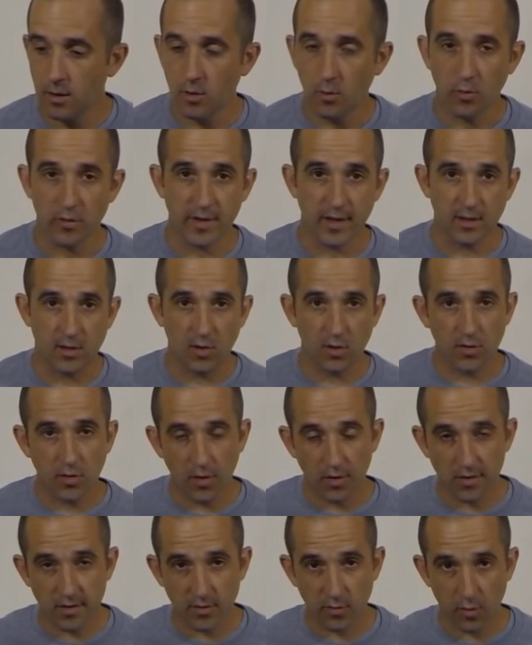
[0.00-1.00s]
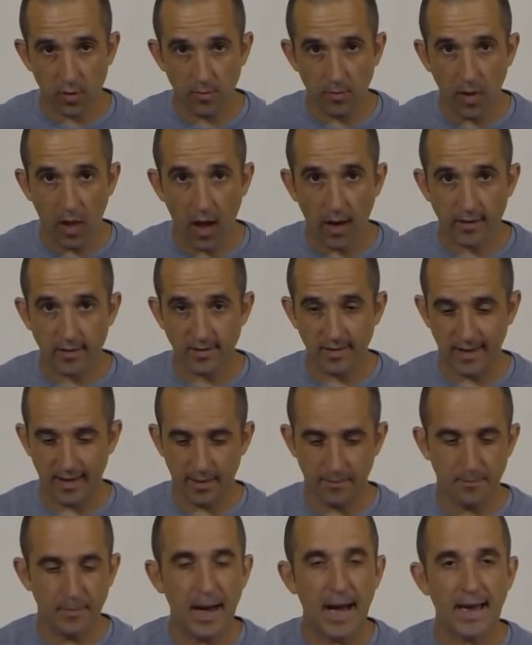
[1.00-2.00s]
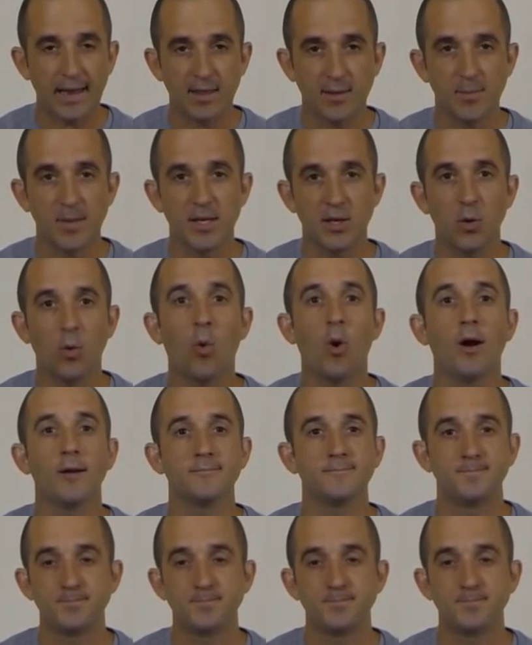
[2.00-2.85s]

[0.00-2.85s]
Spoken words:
was they took those three blocks and they combined them into one.